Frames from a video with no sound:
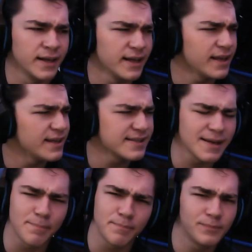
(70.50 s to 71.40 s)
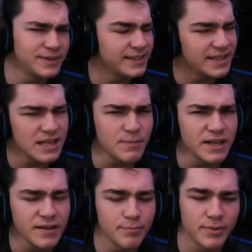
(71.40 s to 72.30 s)
is a
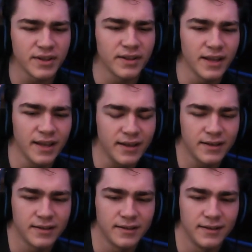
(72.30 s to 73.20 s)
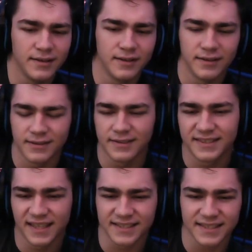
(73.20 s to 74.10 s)
demon, but, like,
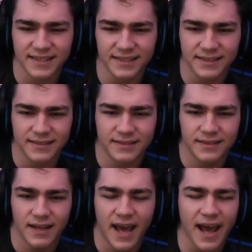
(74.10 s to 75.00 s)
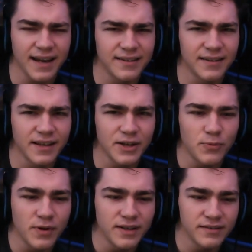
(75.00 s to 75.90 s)
doesn't act like
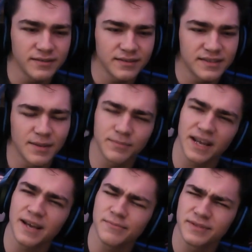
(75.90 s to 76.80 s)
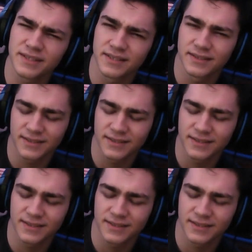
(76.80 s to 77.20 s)
one sometimes.